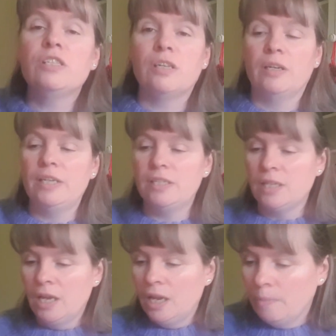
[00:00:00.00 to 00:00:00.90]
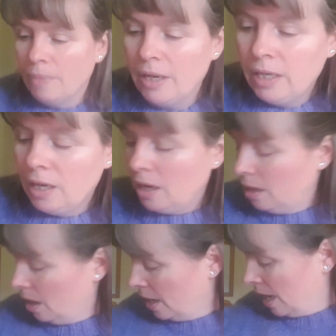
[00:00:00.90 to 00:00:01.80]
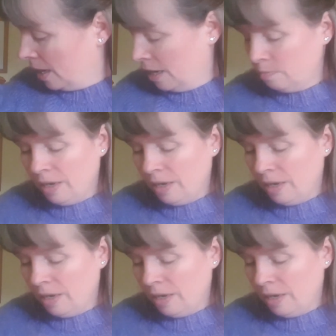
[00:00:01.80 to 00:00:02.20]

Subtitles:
size. I had